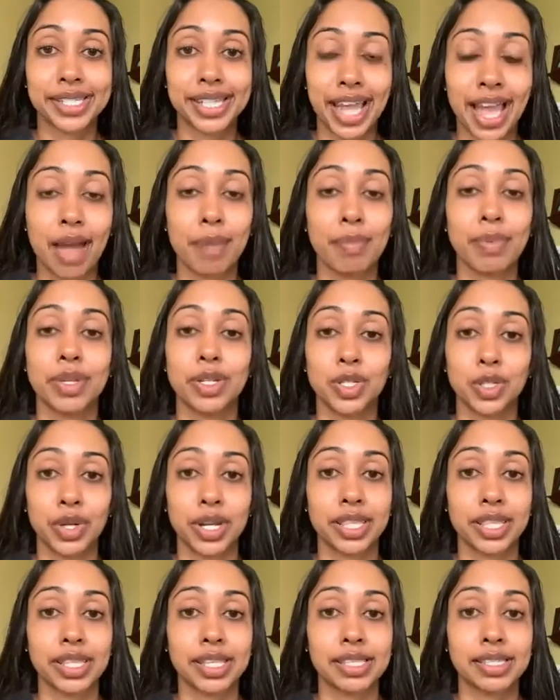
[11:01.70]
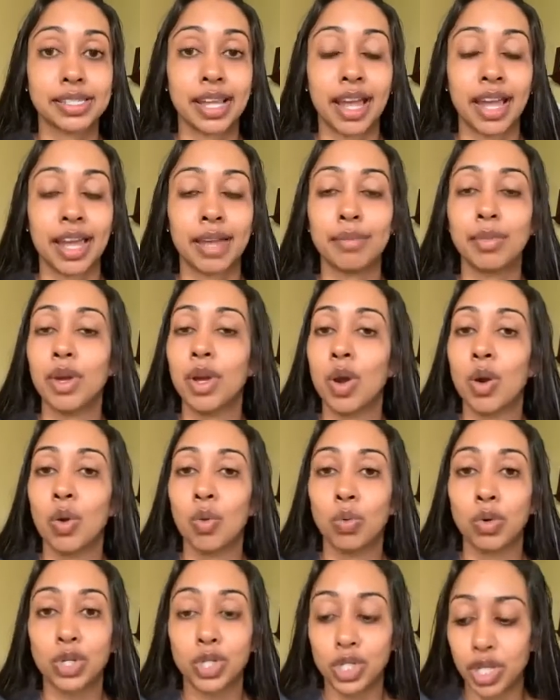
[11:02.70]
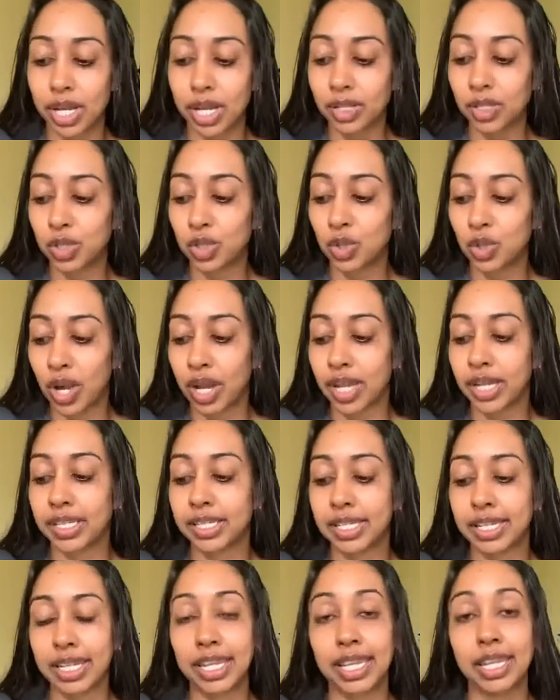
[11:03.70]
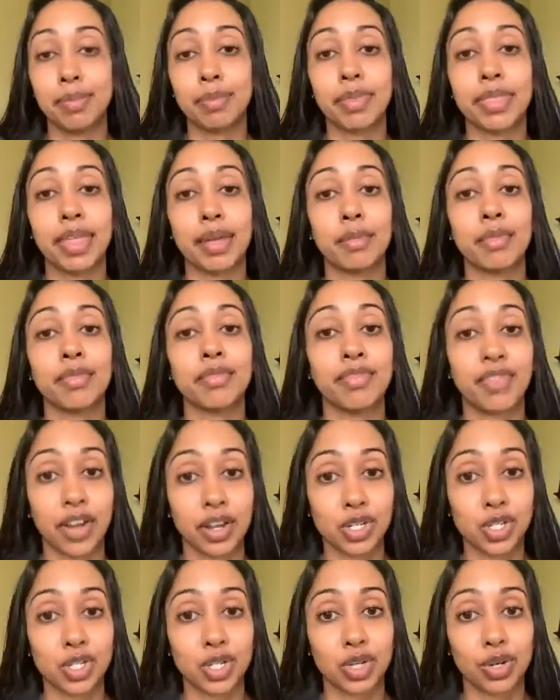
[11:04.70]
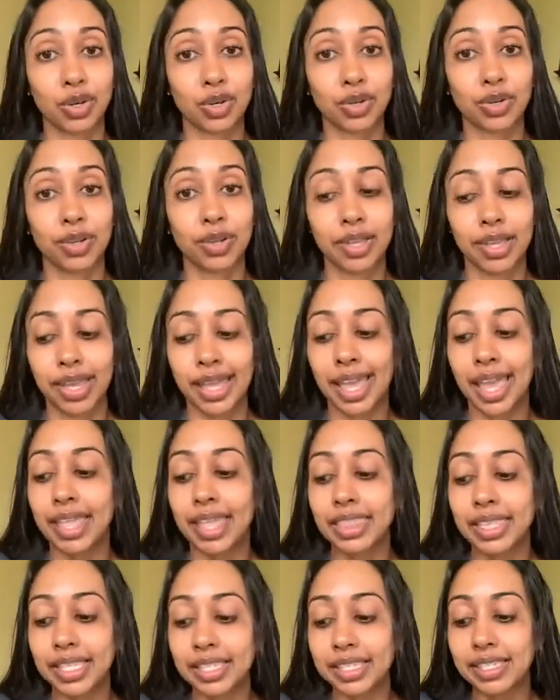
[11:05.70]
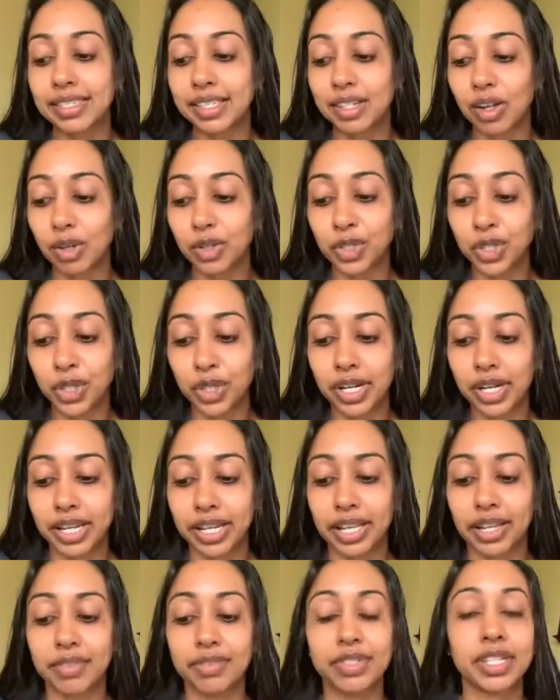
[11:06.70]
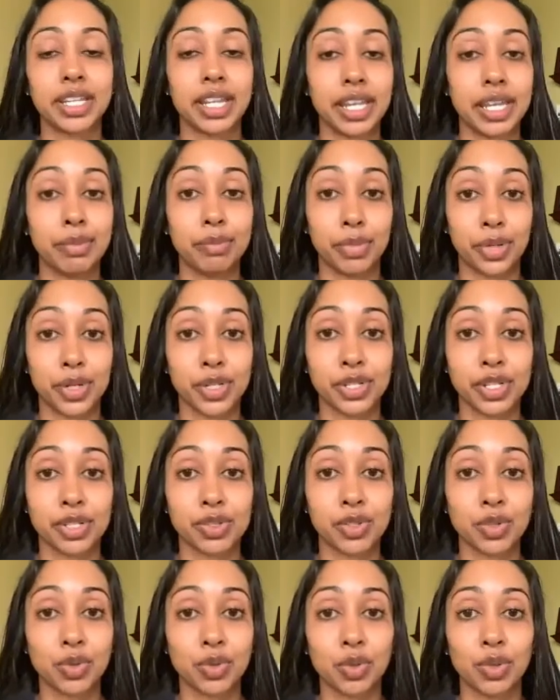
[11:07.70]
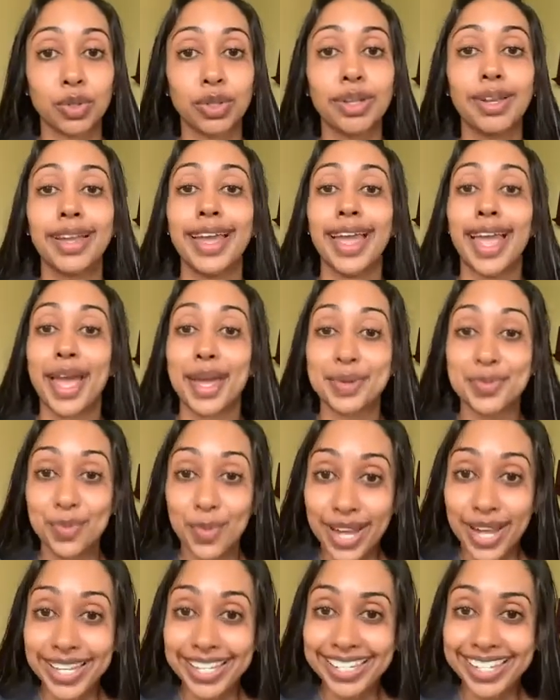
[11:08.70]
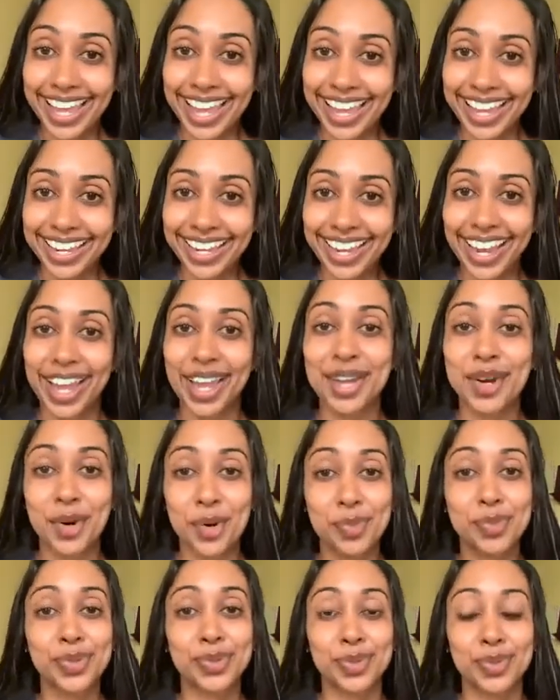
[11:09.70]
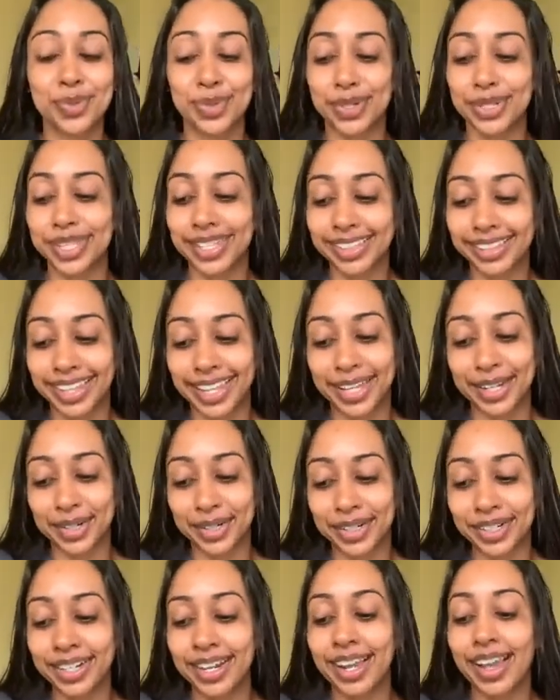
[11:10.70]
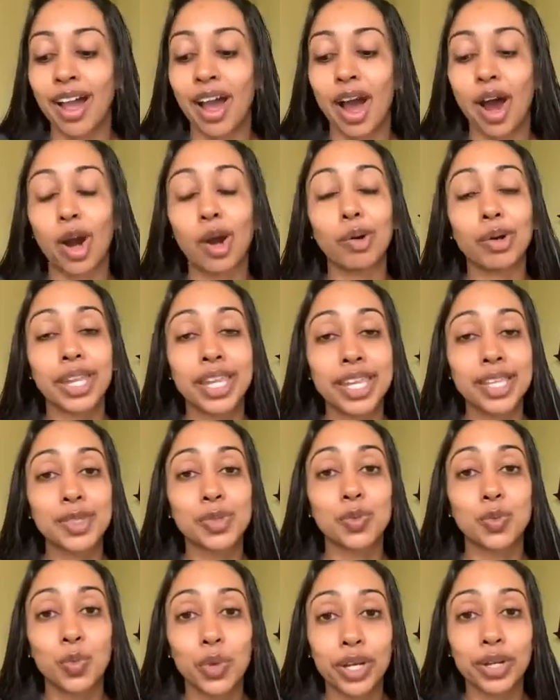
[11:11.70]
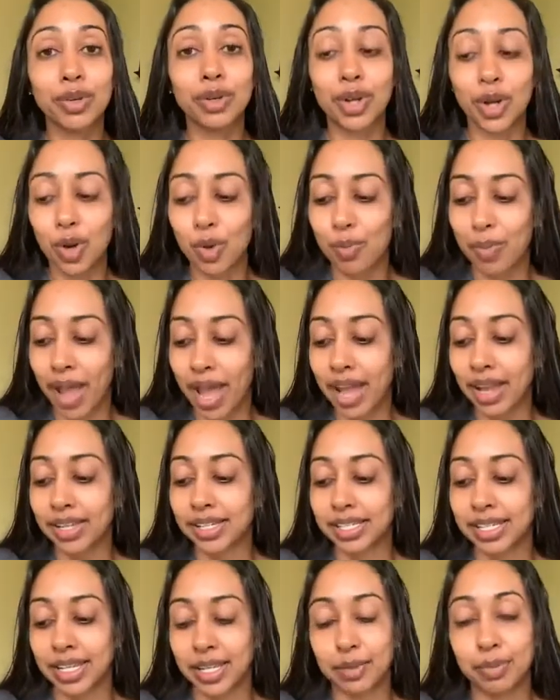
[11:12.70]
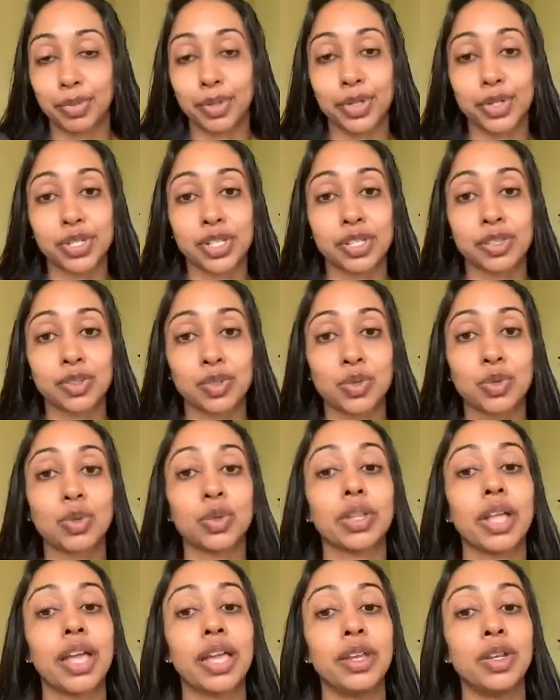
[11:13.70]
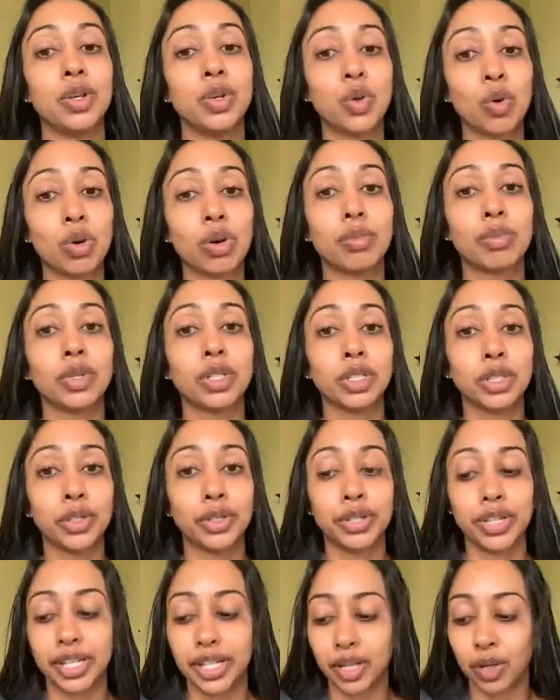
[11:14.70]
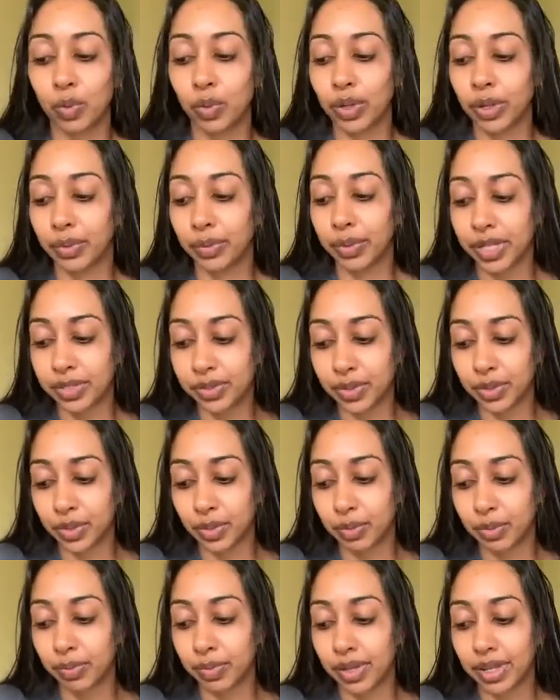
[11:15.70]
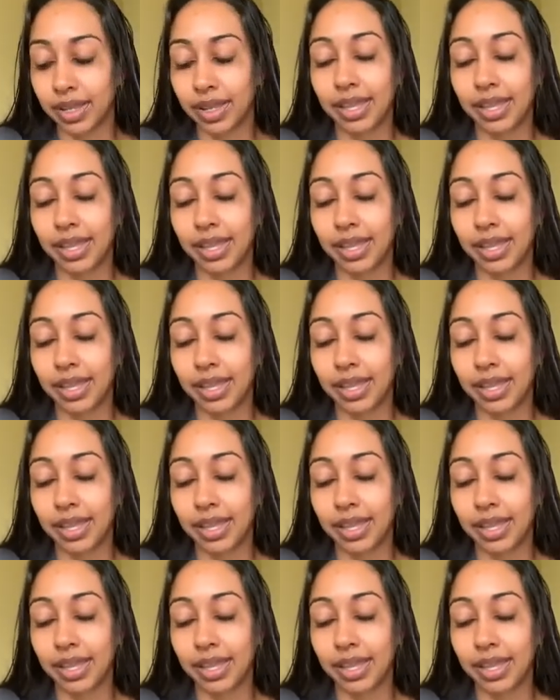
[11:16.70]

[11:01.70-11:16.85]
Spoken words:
to happen during this time. We're just trying to keep them functional. And this is an alternative to in-person school. And one day, I hope sooner than later, our kids will go back to in-person school and normal learning will resume.